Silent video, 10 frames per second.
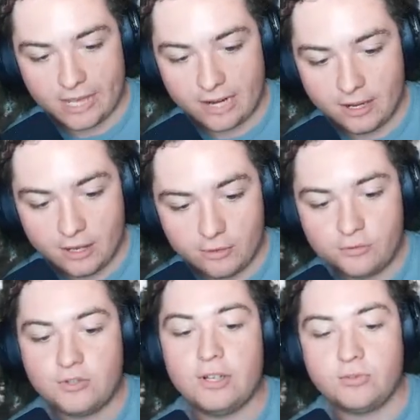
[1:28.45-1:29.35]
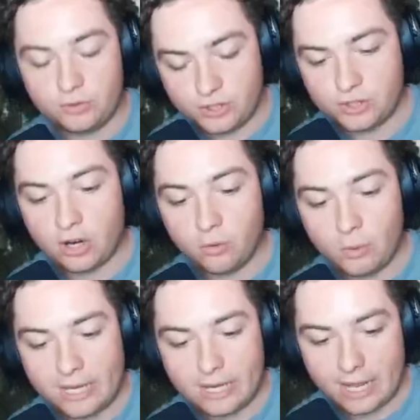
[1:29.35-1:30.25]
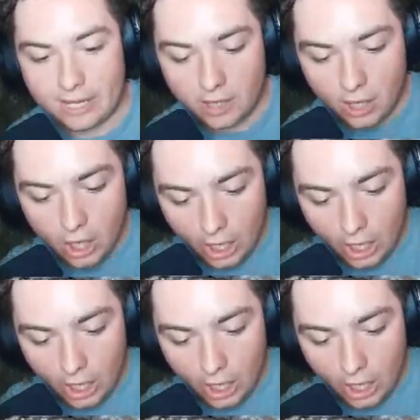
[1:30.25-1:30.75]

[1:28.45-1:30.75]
late was to start weakening?